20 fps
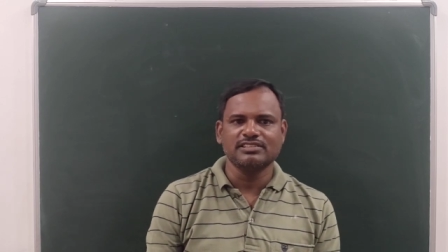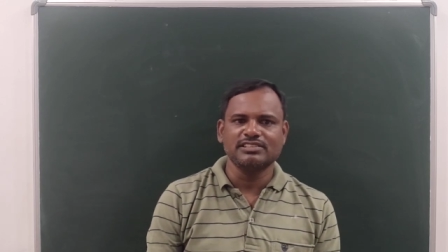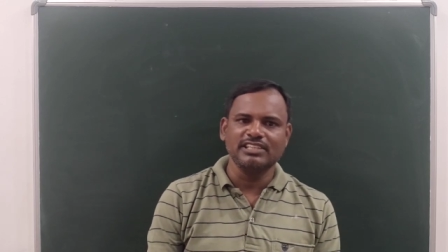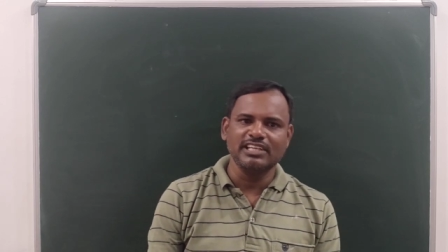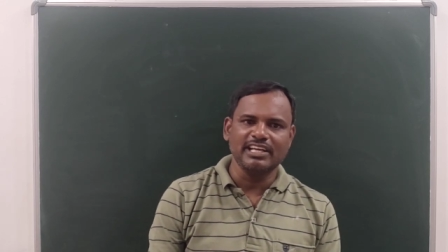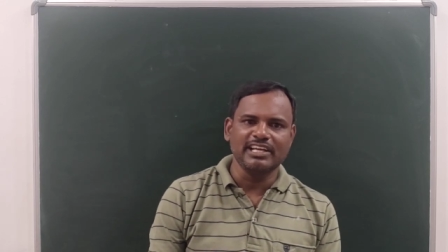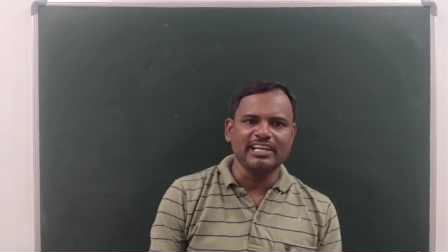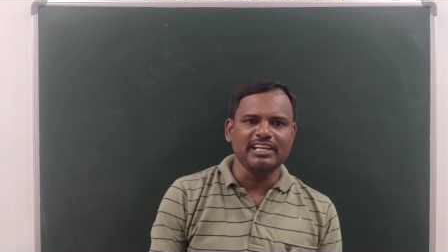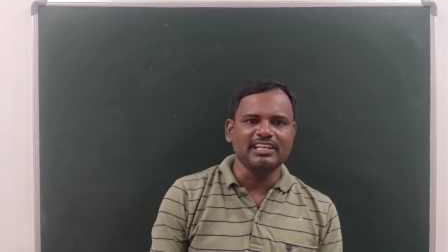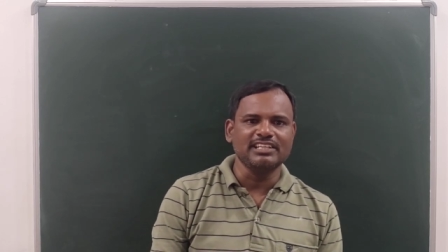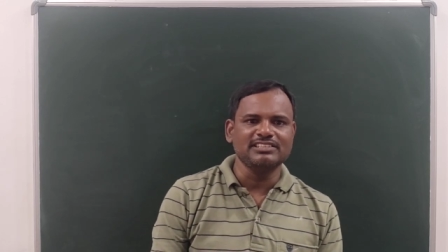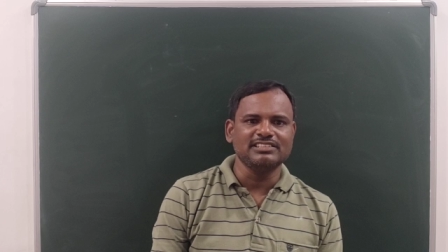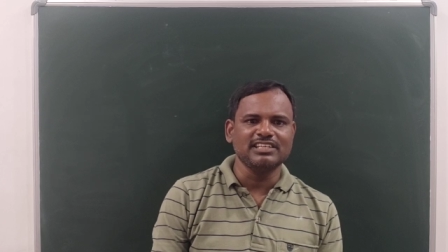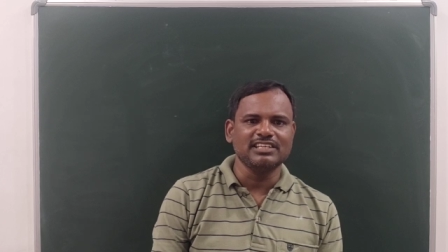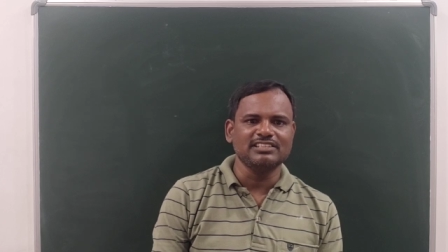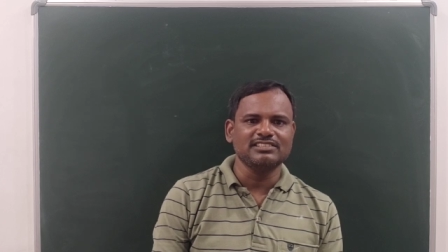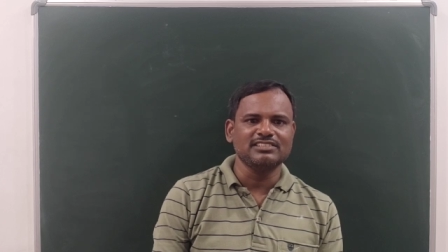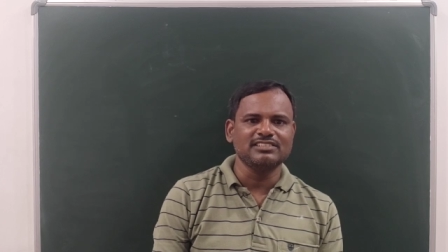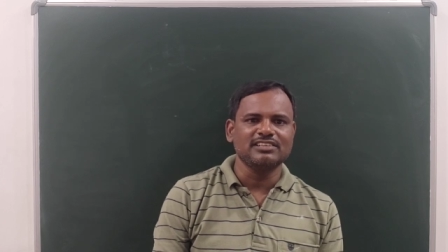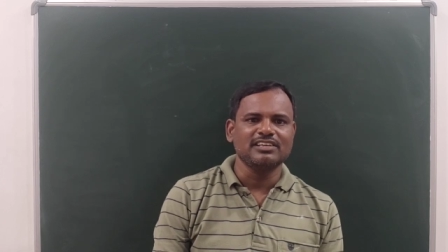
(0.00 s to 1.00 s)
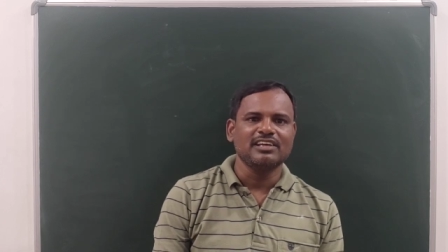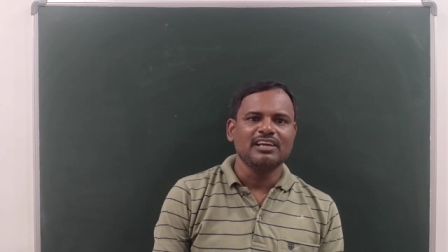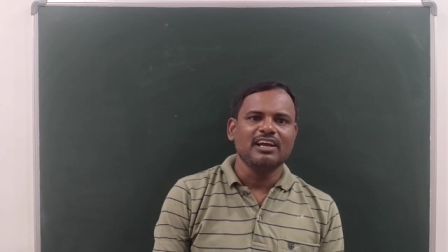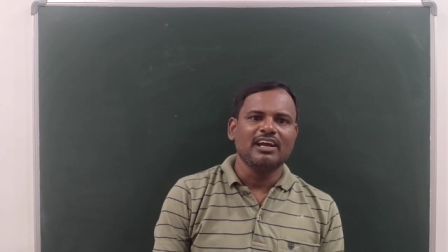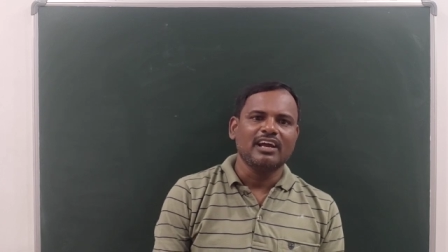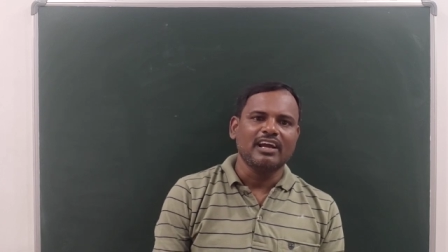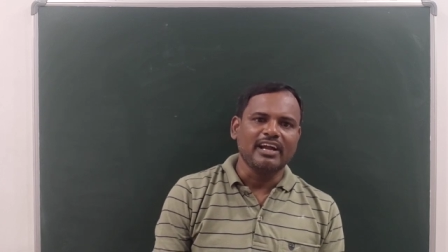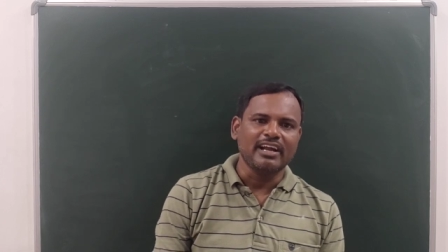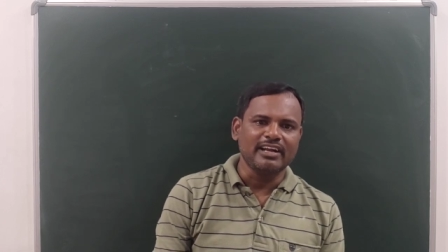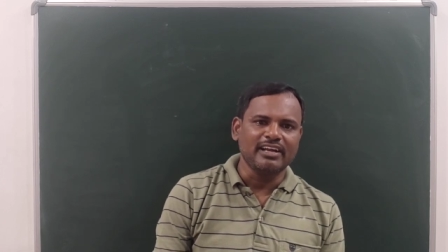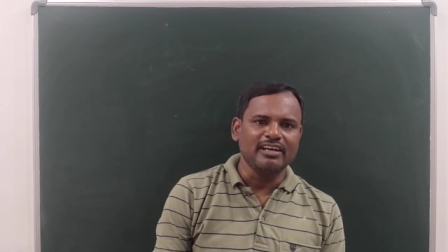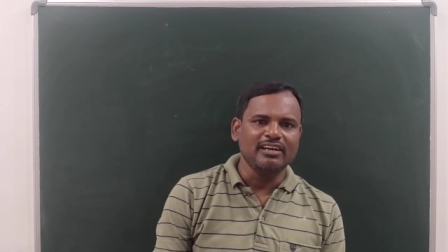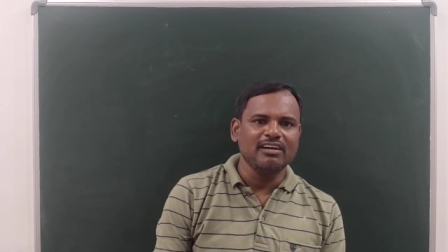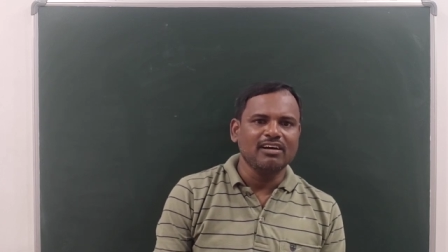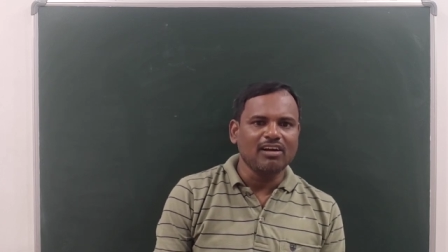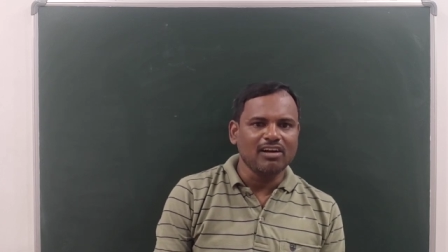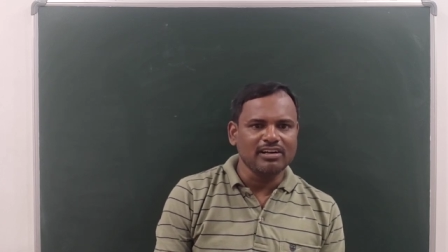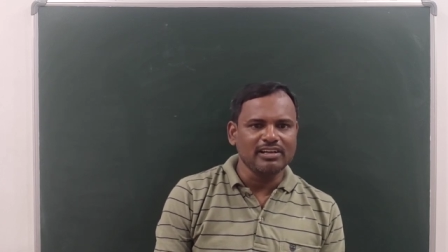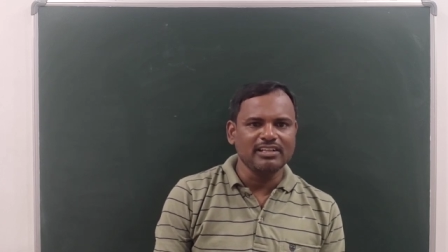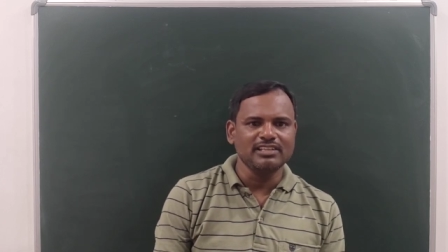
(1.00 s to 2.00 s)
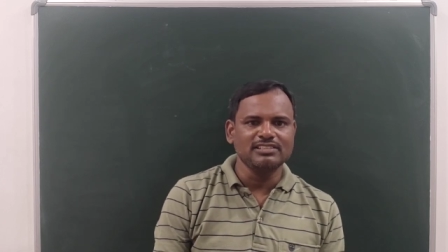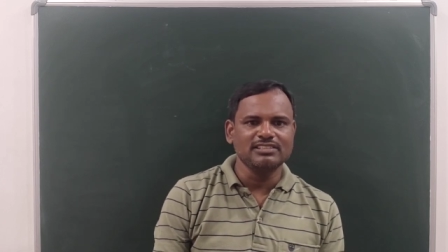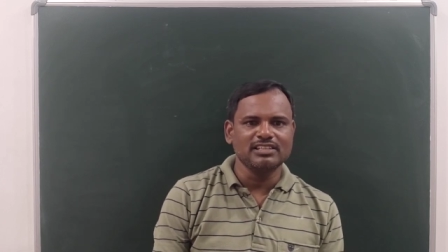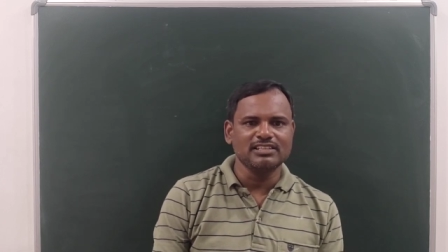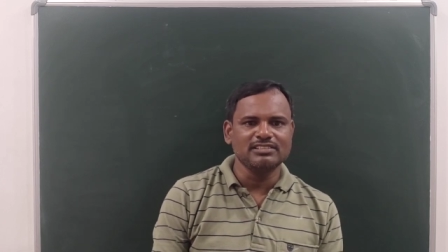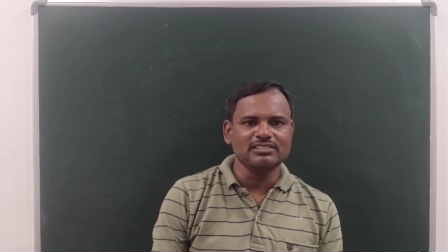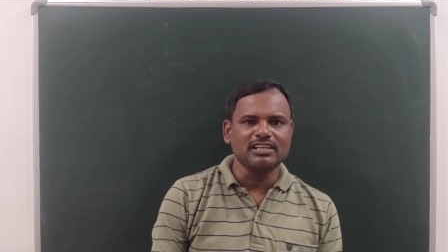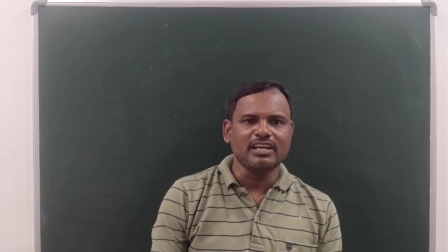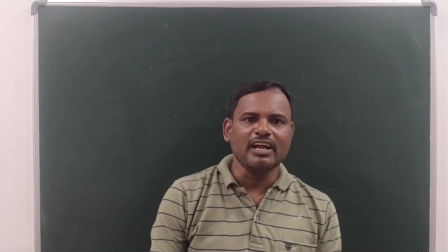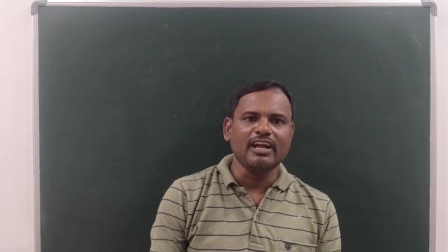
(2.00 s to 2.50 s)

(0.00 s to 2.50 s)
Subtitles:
secant hx and cot hx